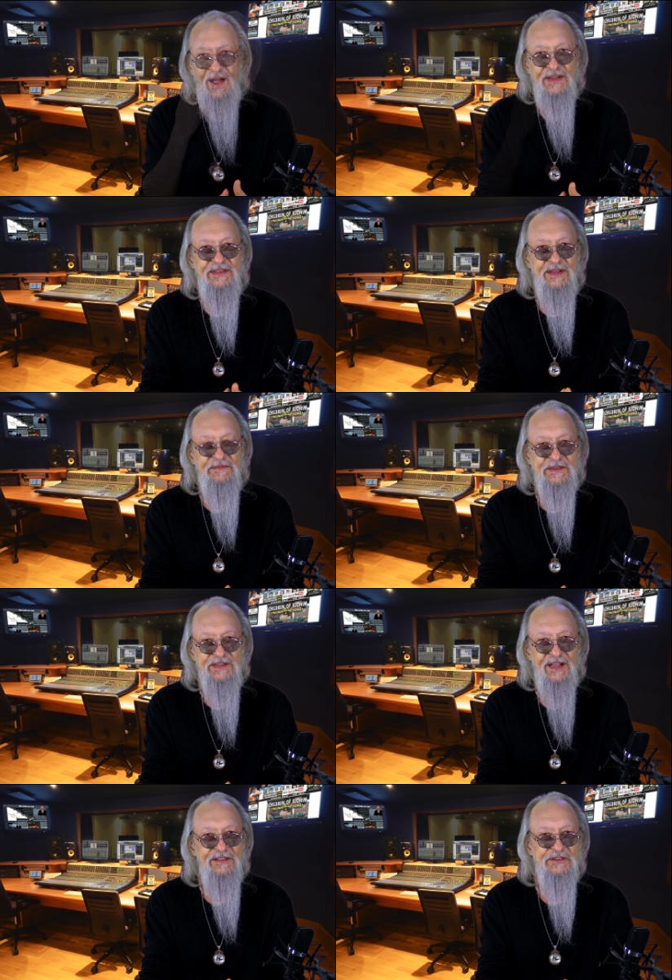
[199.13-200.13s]
IDF
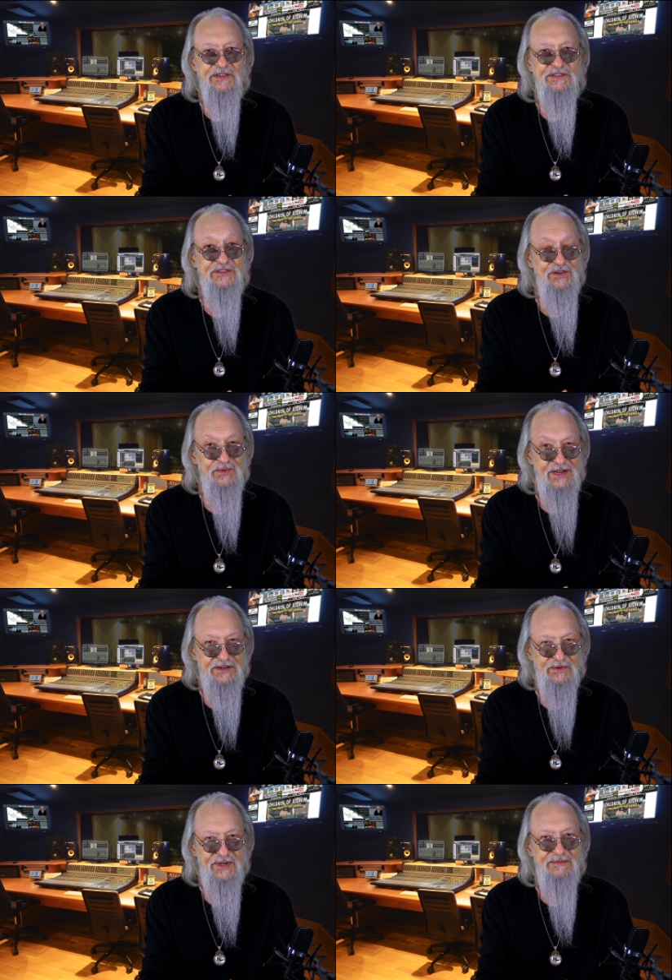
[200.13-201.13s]
Intelligence
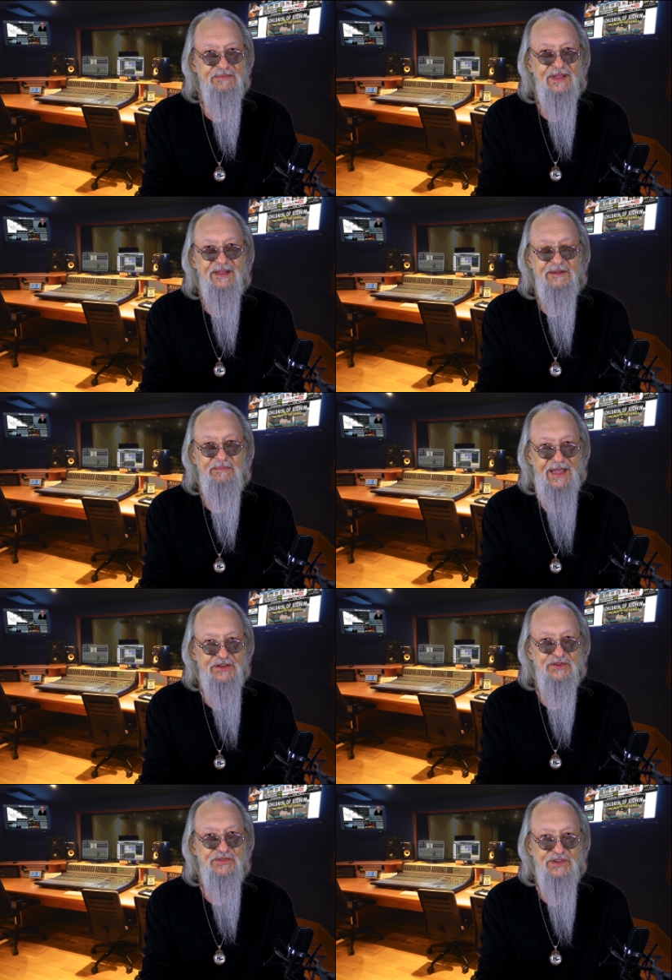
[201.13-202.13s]
Directorate
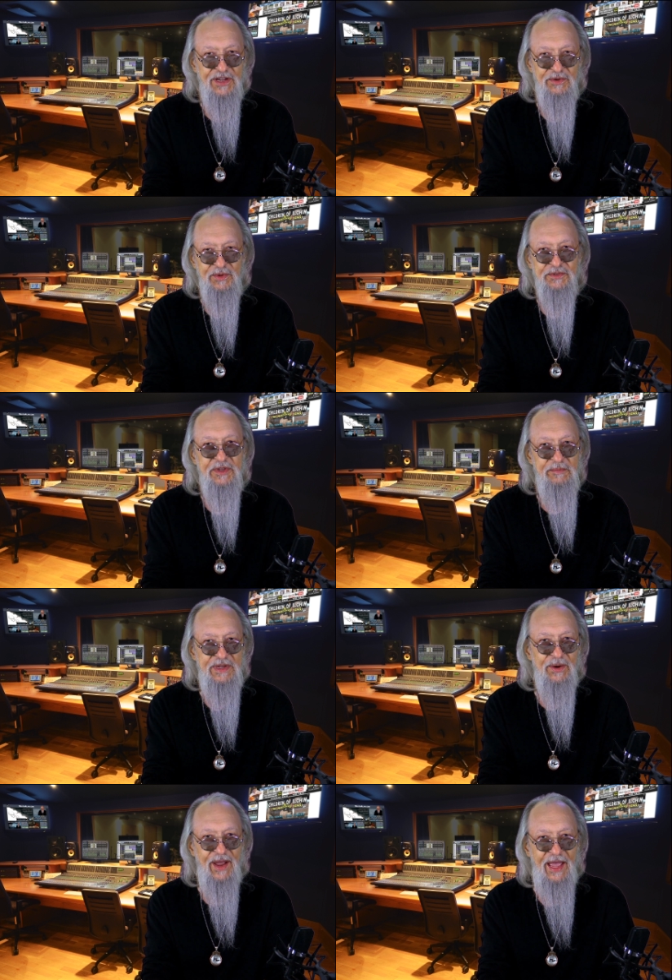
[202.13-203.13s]
Major General
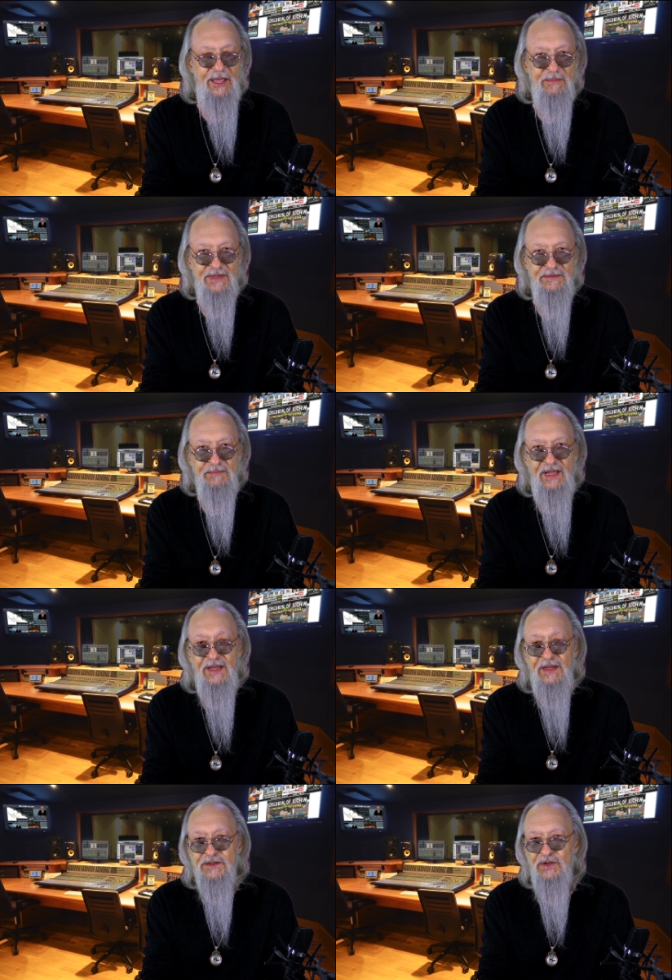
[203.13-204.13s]
Tamir Hayman
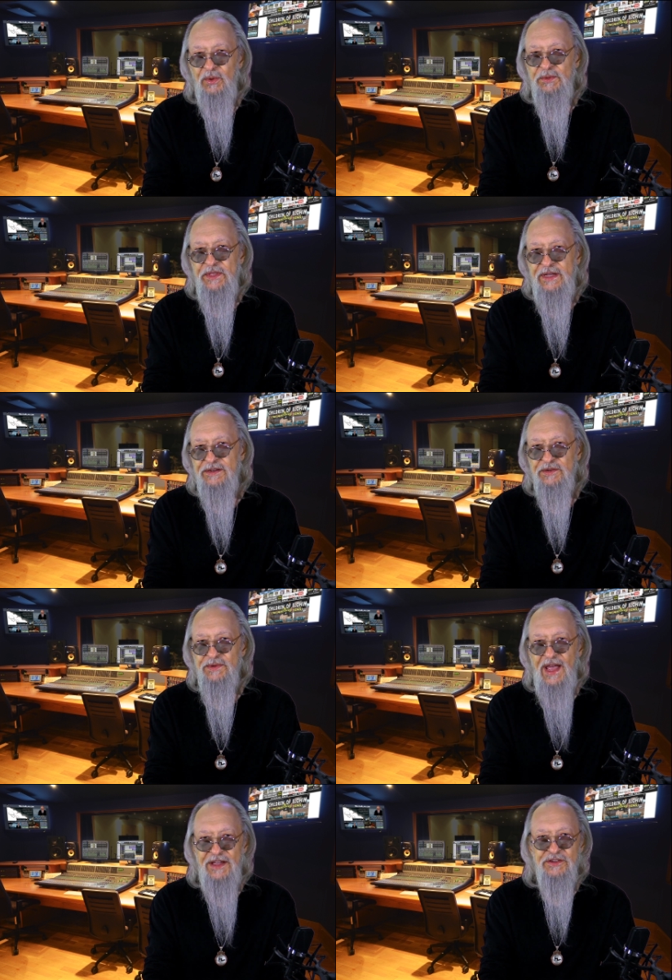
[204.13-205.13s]
told the
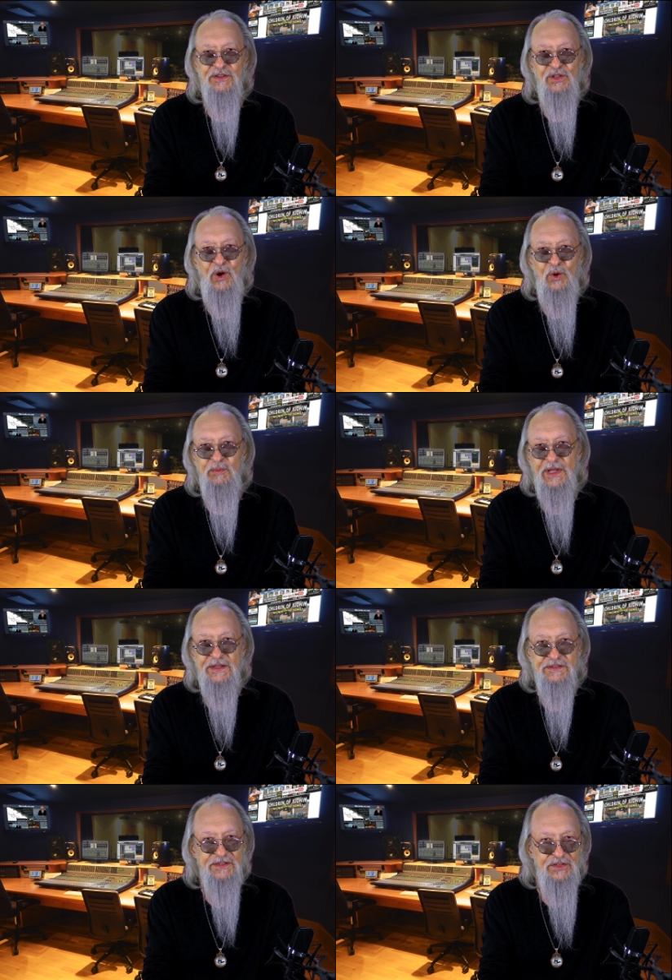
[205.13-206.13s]
International
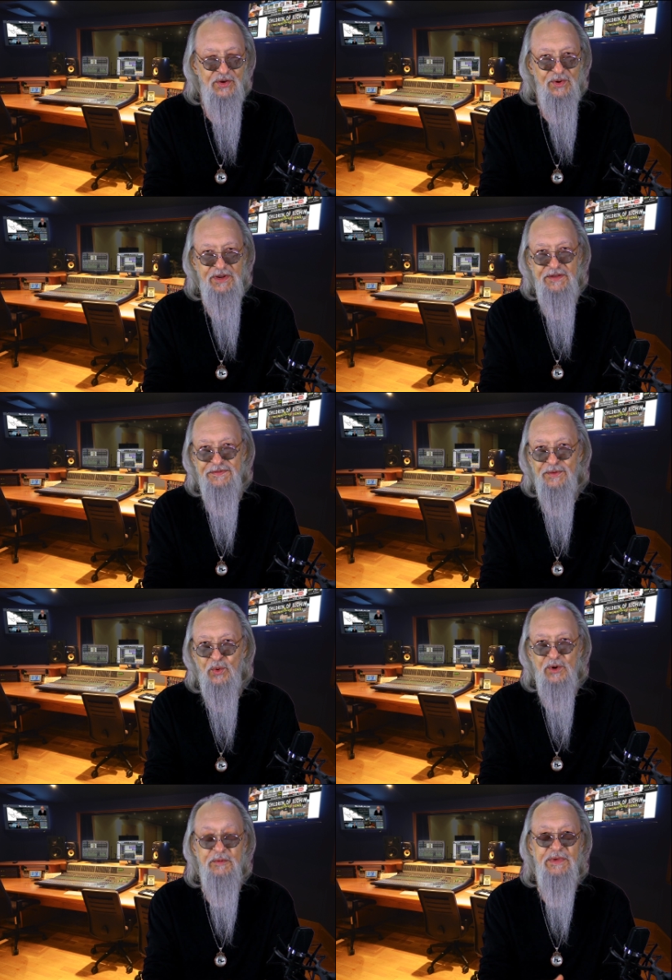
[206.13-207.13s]
Homeland Security
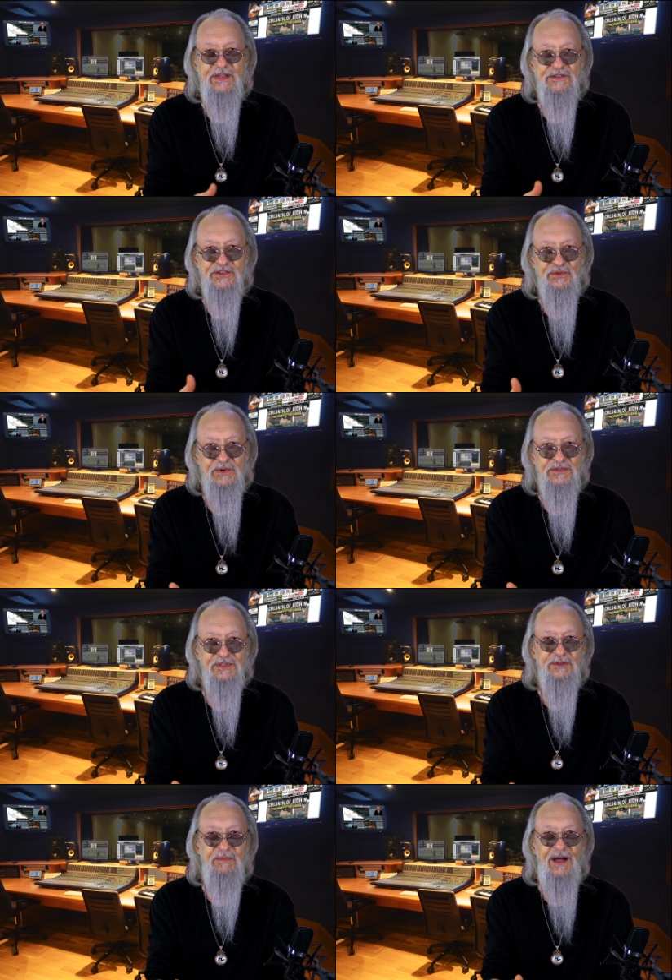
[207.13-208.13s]
Forum in
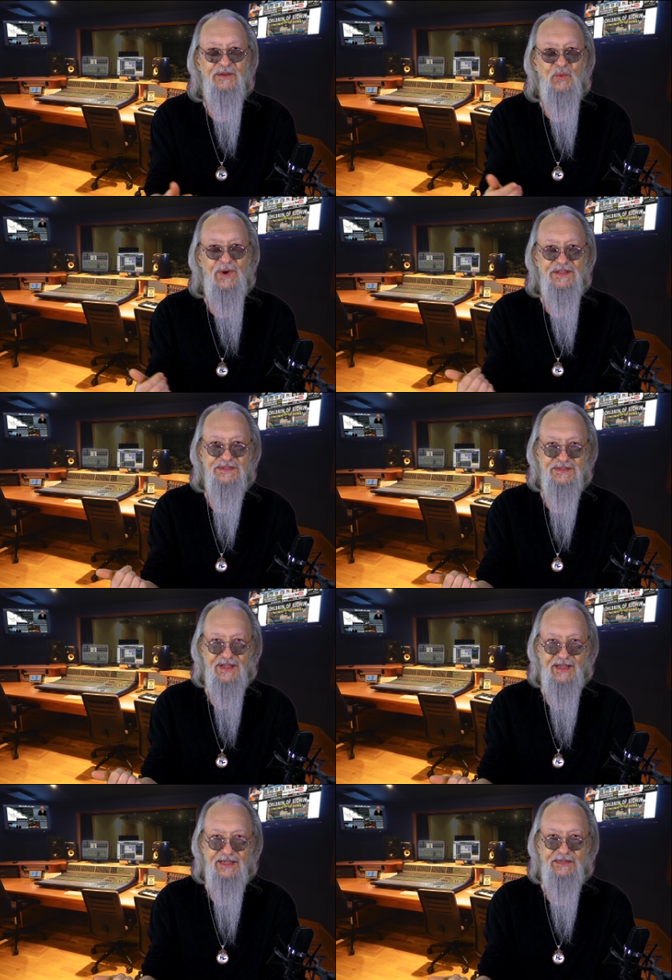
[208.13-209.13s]
Jerusalem on
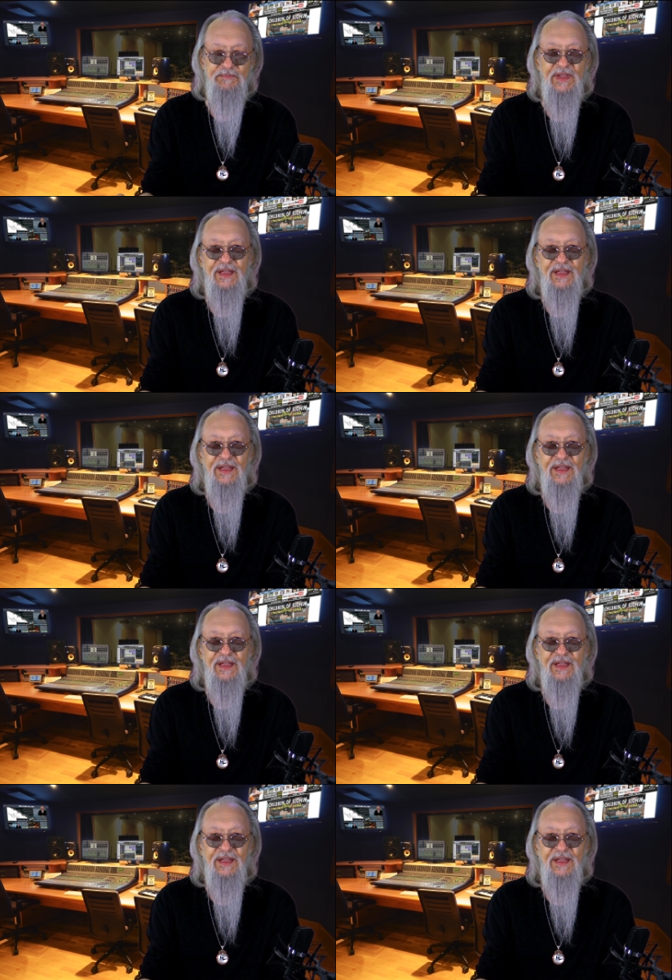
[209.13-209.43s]
Wednesday